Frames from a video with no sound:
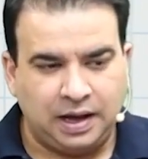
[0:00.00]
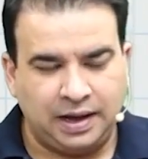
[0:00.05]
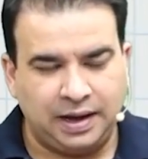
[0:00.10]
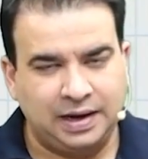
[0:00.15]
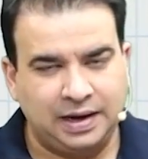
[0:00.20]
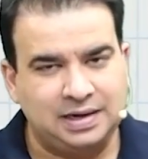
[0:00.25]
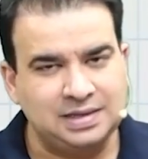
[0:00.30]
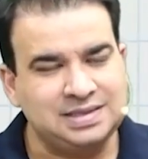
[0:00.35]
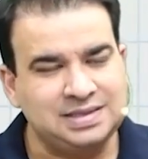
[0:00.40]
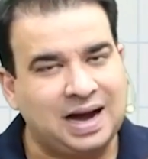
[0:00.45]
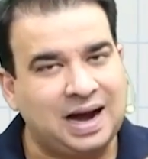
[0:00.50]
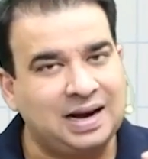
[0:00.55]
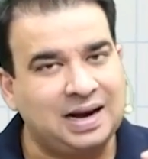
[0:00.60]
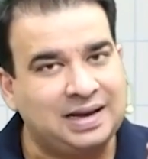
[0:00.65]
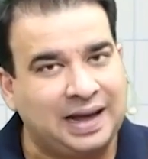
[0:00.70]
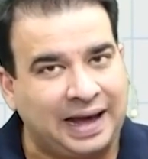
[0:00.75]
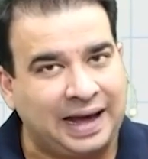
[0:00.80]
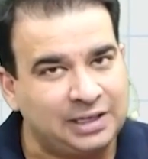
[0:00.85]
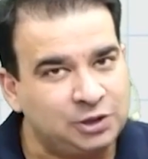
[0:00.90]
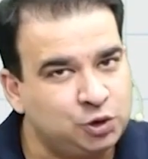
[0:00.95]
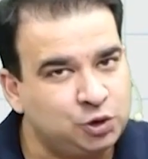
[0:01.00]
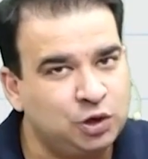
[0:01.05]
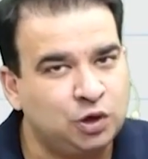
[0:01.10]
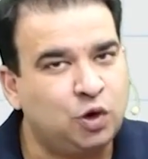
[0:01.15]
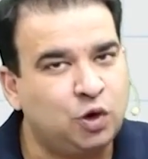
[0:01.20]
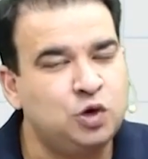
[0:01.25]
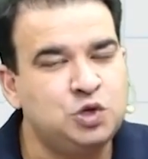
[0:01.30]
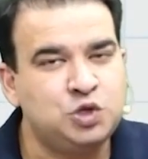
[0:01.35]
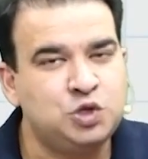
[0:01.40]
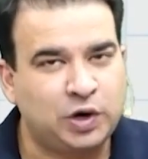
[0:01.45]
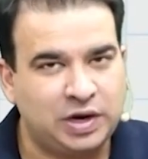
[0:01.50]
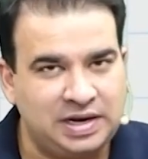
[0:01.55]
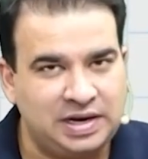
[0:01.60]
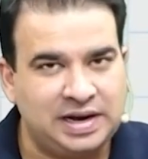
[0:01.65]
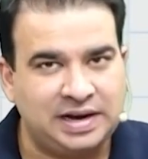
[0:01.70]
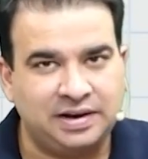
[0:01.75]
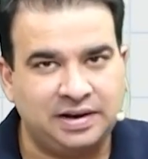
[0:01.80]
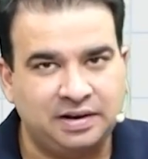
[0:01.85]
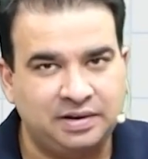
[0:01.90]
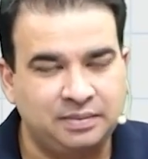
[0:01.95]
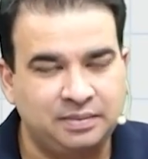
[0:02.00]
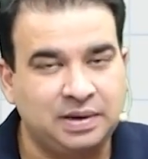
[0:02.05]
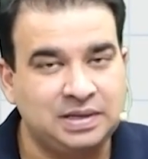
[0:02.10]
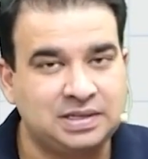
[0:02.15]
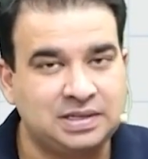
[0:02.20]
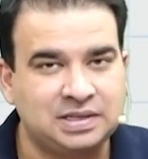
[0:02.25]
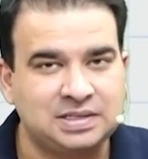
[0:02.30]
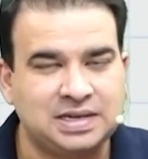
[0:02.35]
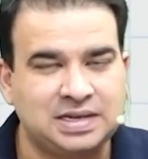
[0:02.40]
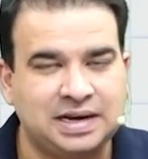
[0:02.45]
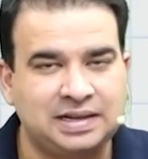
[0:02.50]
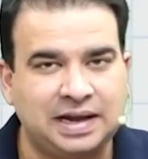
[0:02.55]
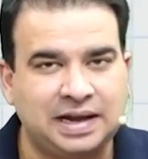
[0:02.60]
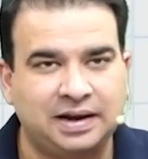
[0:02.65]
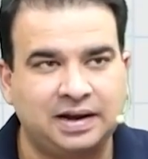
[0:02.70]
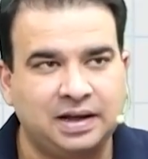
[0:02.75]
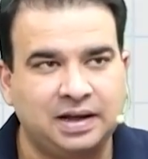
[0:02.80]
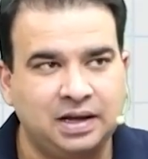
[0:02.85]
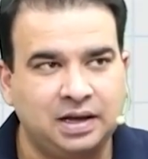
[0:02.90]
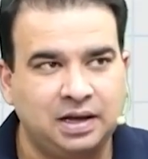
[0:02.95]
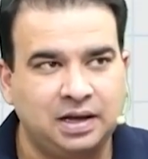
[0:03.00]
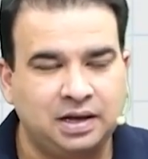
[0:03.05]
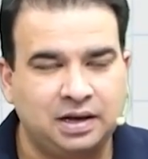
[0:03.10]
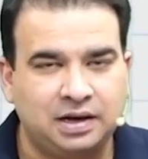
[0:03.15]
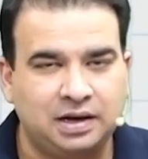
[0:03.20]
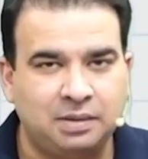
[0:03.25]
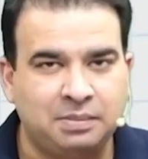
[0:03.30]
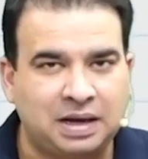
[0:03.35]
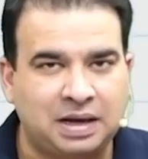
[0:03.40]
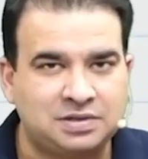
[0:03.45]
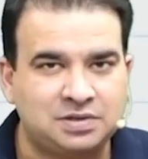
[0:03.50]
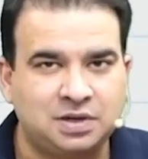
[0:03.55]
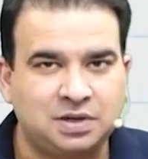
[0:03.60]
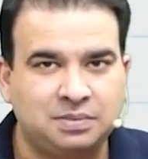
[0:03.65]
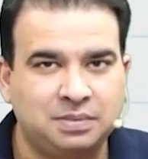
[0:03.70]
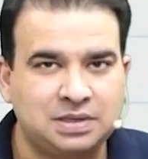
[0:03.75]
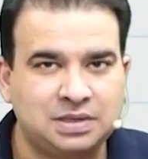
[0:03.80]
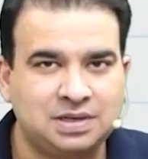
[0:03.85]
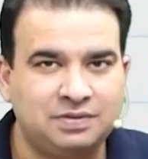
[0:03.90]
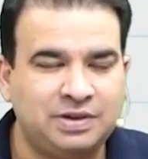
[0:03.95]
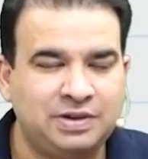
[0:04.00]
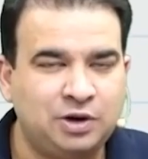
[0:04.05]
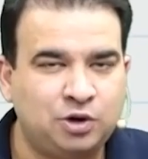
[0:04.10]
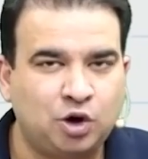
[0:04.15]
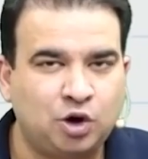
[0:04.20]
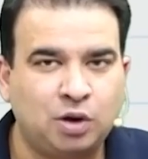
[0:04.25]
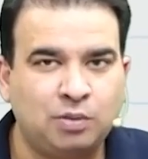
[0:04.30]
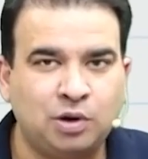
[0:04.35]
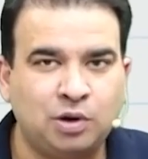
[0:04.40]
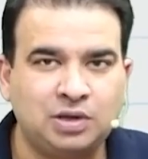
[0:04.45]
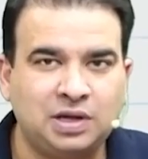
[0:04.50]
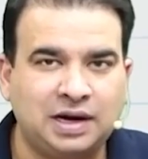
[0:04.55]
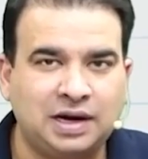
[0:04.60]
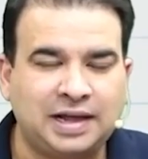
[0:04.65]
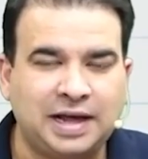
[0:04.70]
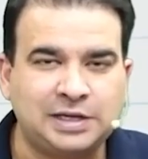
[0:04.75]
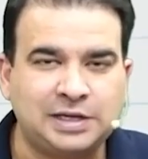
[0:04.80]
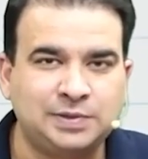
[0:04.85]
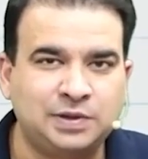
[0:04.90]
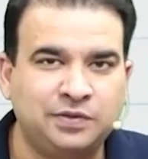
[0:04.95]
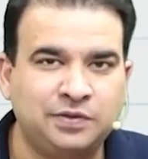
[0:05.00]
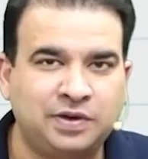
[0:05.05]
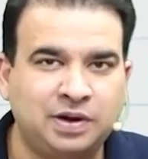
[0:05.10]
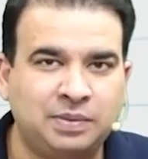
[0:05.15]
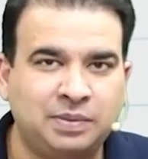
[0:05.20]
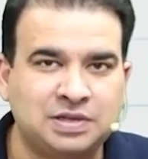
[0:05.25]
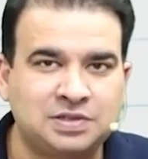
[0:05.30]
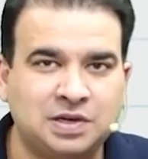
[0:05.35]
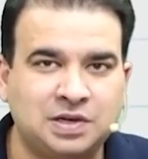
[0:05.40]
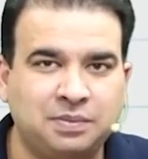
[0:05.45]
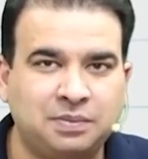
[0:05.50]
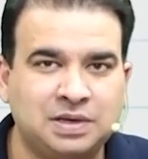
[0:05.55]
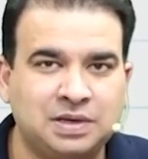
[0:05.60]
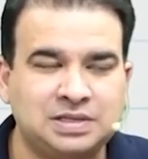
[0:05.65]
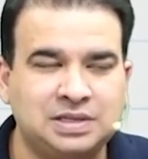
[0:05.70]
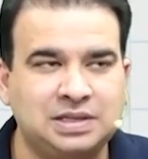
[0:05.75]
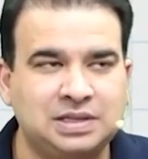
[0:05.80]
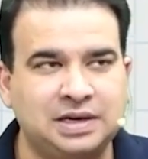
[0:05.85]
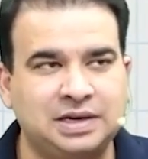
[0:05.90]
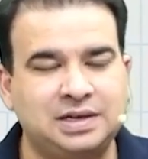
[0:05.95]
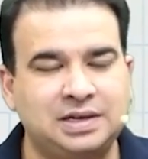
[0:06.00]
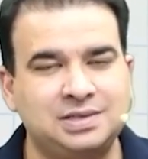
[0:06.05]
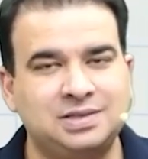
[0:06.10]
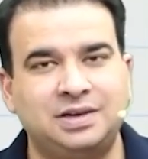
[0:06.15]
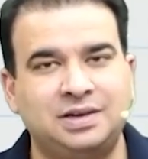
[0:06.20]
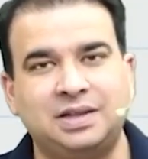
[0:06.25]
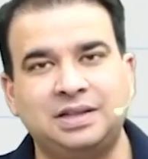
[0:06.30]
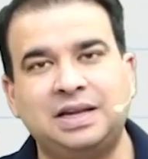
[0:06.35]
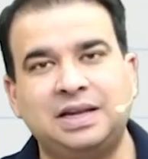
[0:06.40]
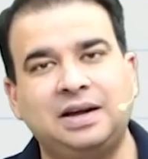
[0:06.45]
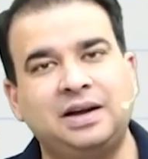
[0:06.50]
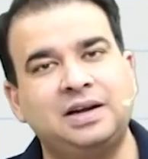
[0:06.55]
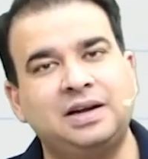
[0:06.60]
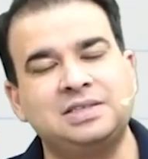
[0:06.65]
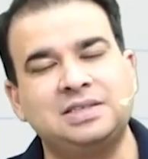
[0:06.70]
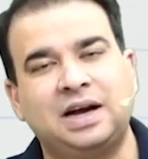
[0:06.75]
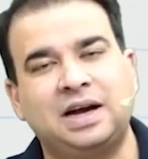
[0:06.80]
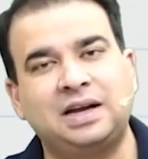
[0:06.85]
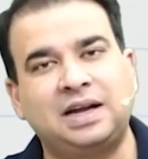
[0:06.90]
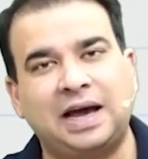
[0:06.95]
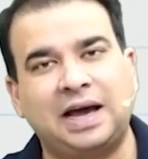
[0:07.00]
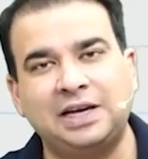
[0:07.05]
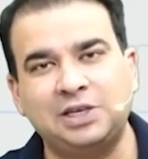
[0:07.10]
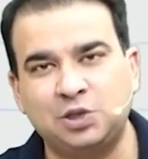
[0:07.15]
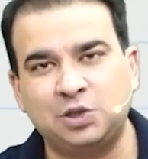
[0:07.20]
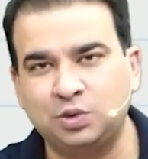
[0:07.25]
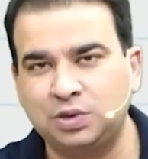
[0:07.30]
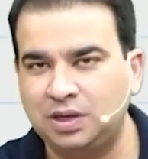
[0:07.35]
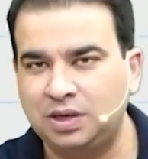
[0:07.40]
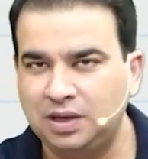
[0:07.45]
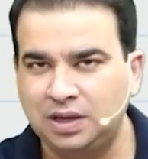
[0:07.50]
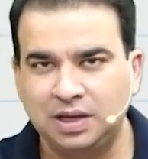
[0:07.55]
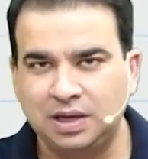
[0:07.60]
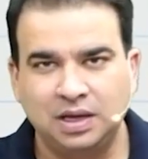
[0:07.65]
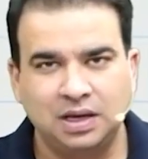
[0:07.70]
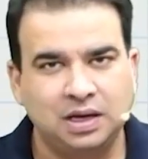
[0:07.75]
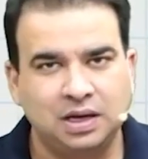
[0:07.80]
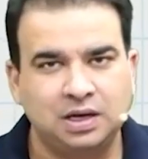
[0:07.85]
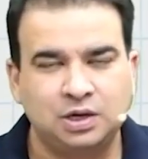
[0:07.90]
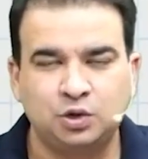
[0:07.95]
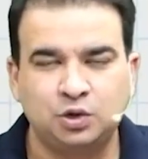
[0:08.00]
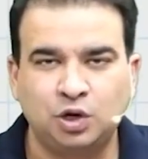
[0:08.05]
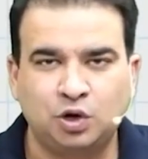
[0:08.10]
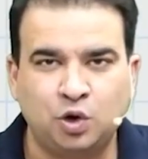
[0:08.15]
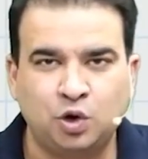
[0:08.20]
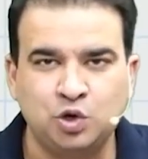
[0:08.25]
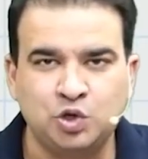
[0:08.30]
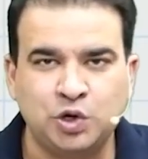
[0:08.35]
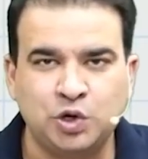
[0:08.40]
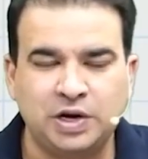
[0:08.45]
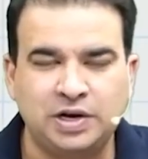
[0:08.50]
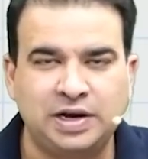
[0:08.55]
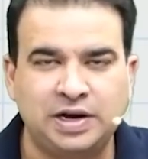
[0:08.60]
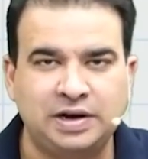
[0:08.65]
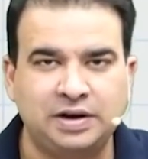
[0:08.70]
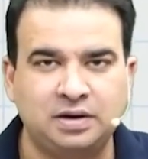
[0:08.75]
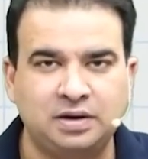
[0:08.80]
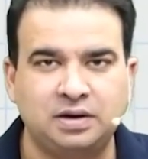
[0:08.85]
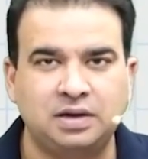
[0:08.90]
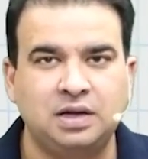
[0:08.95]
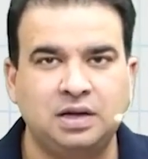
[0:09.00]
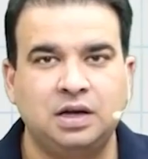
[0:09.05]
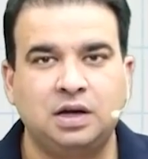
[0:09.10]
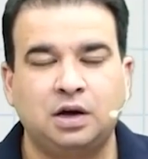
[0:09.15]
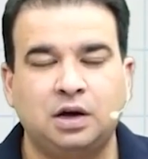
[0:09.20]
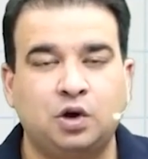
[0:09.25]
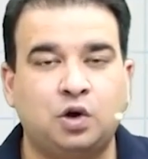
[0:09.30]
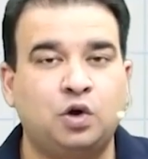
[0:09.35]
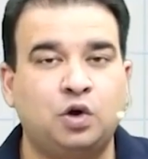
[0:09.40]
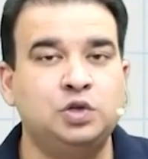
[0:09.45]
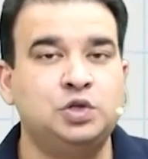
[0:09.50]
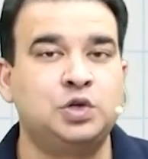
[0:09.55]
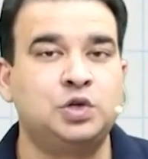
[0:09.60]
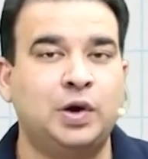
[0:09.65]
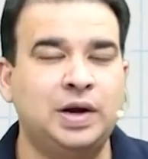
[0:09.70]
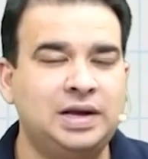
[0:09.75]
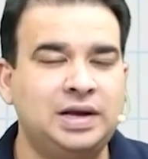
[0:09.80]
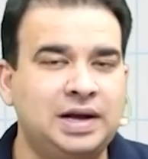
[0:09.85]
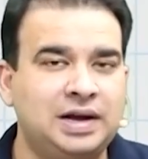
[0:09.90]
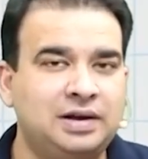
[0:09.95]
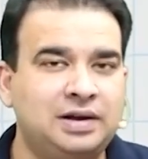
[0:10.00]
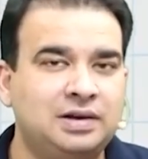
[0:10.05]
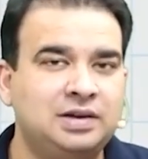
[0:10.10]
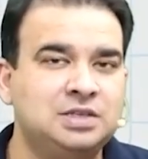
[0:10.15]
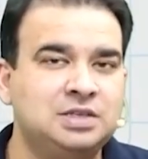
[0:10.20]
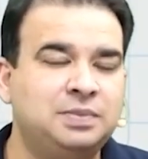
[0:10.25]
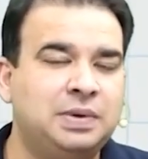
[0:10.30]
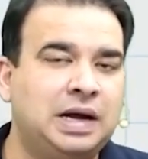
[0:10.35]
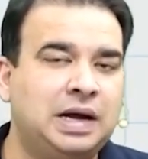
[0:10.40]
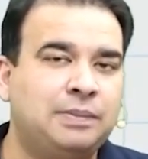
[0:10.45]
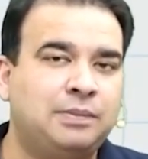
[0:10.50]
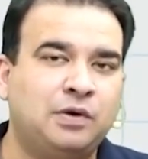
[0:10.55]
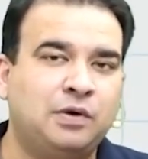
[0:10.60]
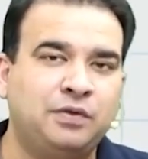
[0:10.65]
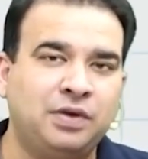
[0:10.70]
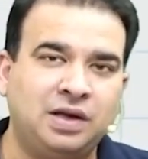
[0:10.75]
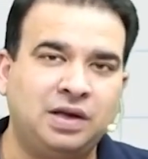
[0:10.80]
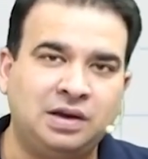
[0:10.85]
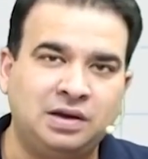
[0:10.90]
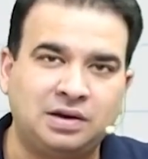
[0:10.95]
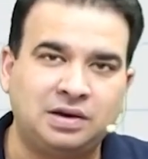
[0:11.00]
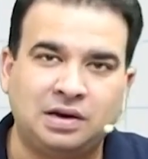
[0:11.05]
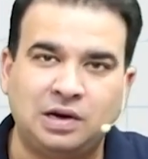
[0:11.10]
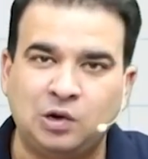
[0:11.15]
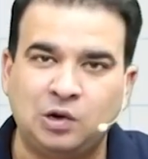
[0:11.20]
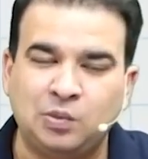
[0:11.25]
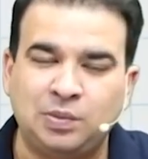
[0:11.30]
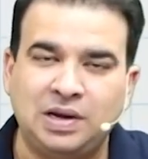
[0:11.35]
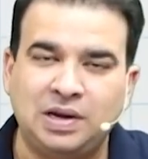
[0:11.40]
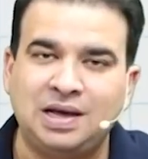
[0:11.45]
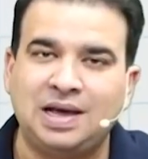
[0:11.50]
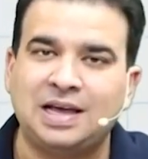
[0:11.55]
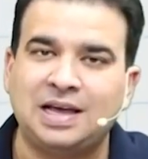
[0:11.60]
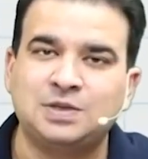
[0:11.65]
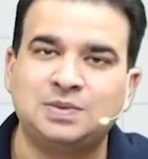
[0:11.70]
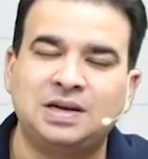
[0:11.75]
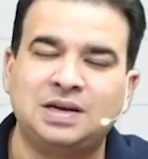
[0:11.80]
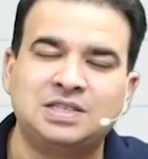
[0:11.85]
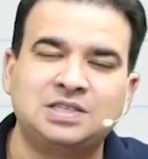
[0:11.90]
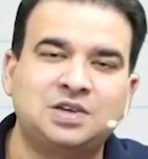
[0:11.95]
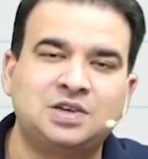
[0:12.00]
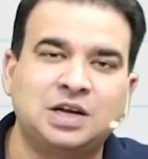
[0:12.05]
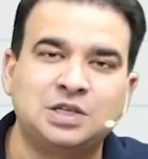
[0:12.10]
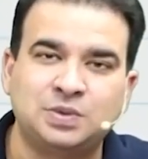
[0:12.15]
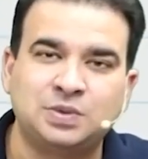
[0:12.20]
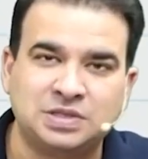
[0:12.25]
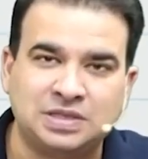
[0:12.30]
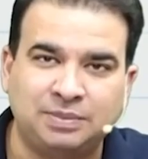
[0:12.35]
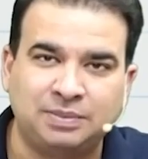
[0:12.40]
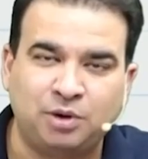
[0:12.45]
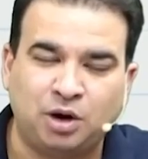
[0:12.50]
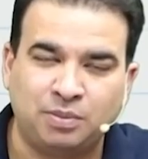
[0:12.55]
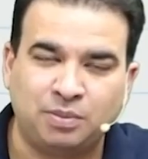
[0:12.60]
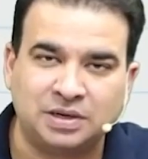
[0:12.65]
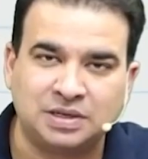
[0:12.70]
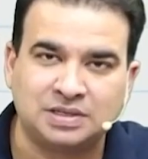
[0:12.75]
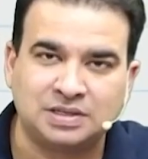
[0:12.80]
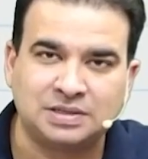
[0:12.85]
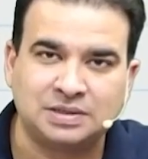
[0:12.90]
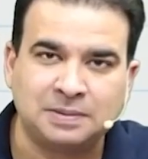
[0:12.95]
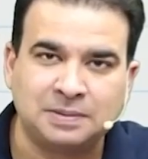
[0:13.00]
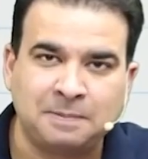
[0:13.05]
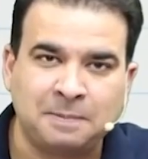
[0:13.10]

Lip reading: It is attached to the conjoint tendon. Please understand that. Cremastric muscle, when you talk about the attachment of cremastric muscle, it is written that it is attached to the conjoint tendon. Conjoint tendon is made up of internal oblique as well as transverse abdominis.